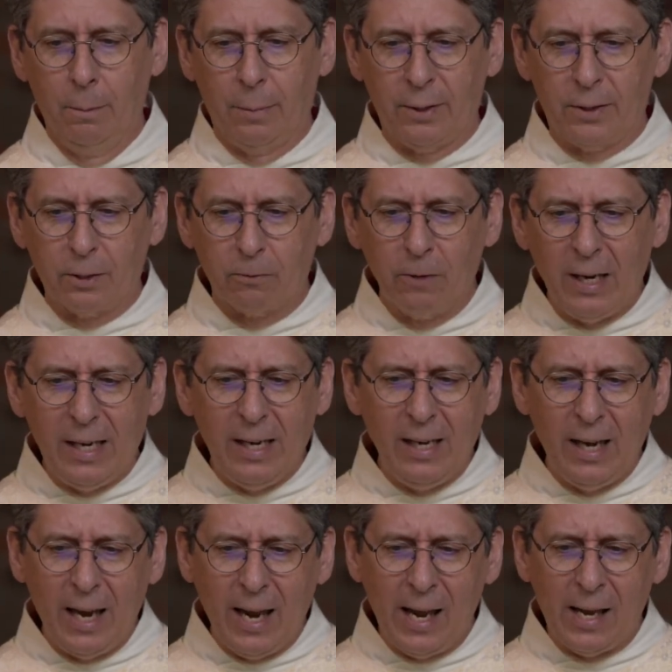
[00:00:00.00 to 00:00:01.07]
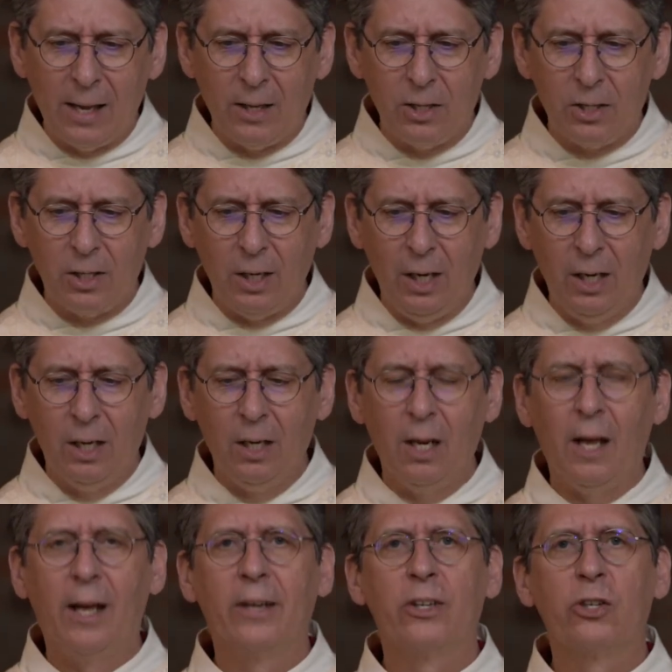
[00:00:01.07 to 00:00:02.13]
But the reading ends in
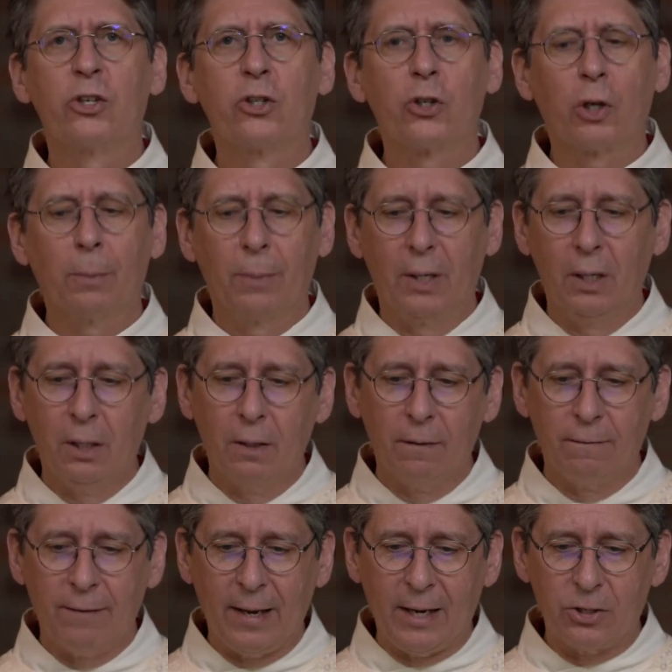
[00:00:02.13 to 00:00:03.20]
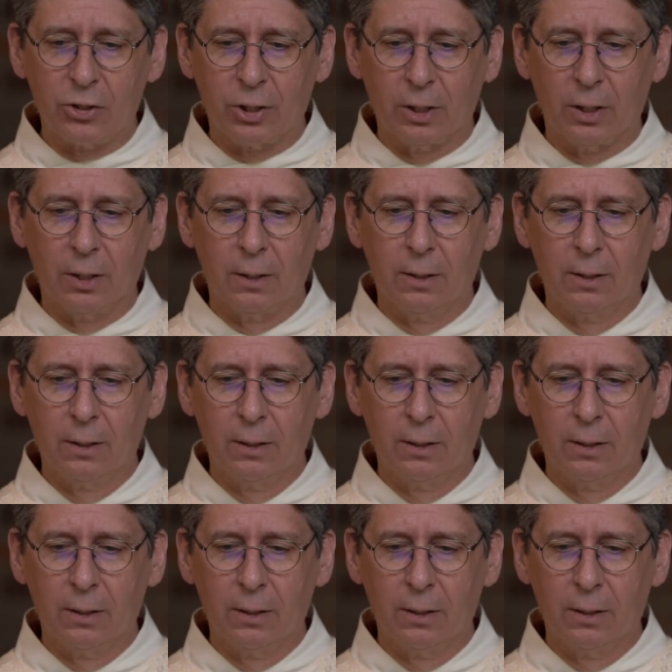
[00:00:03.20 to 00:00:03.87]
a disturbing fashion.